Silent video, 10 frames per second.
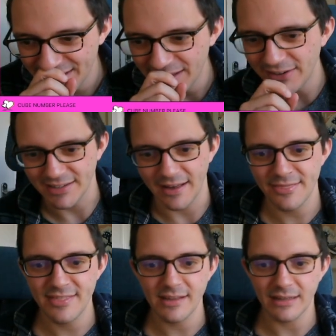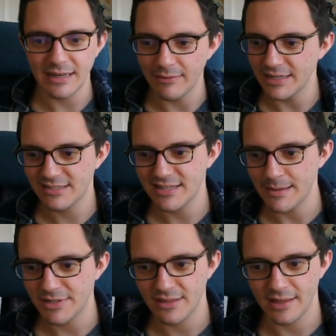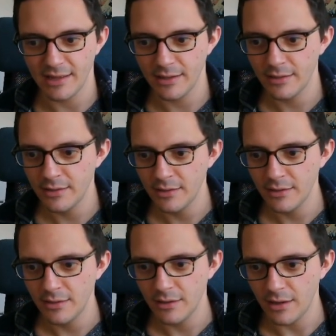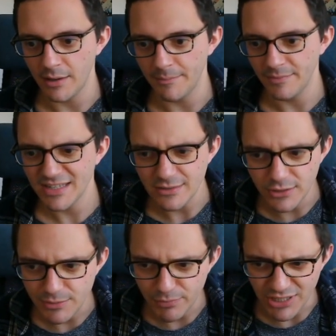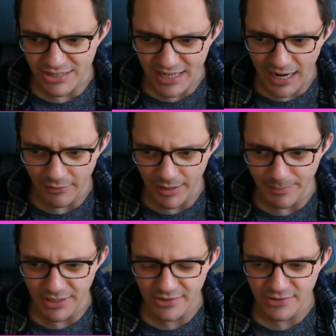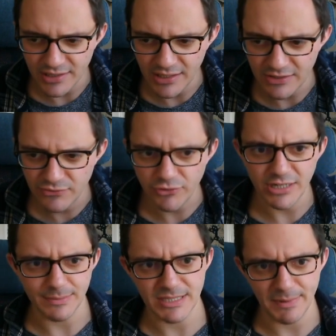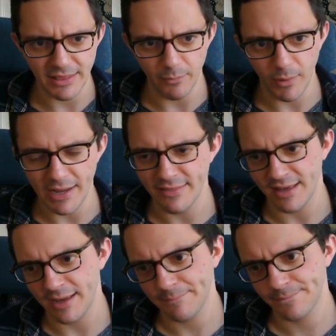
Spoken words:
Okay, I think I now accept that. This looks pretty scary, but it's trying to explain the way that